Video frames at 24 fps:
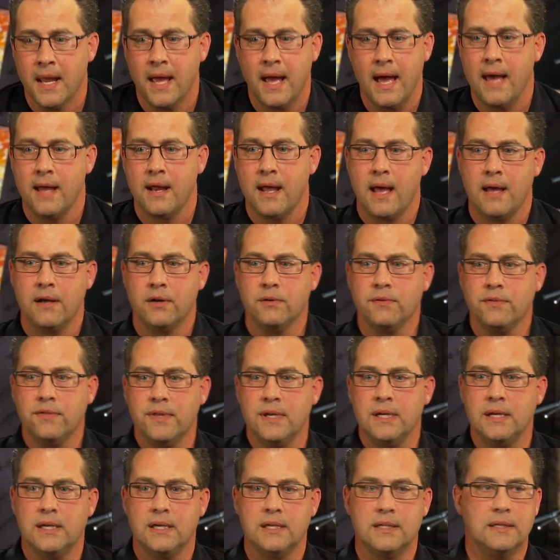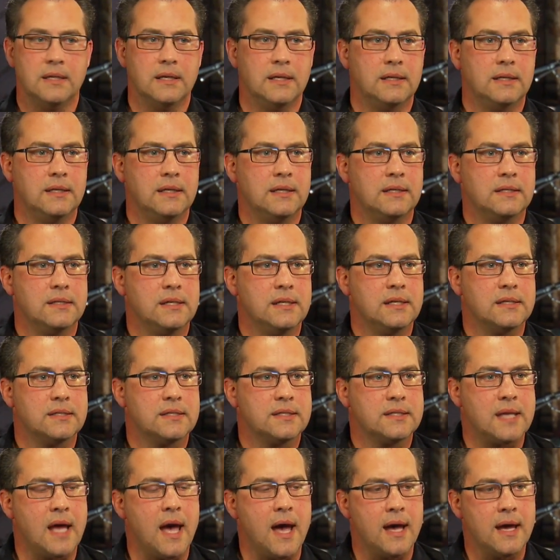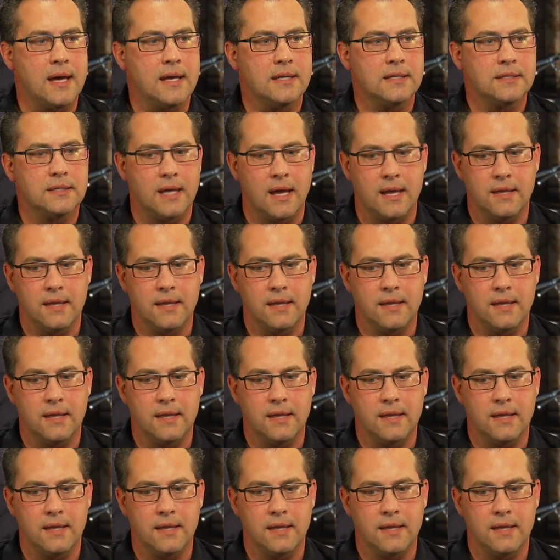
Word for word: I, I don't think it, it, it, it's size.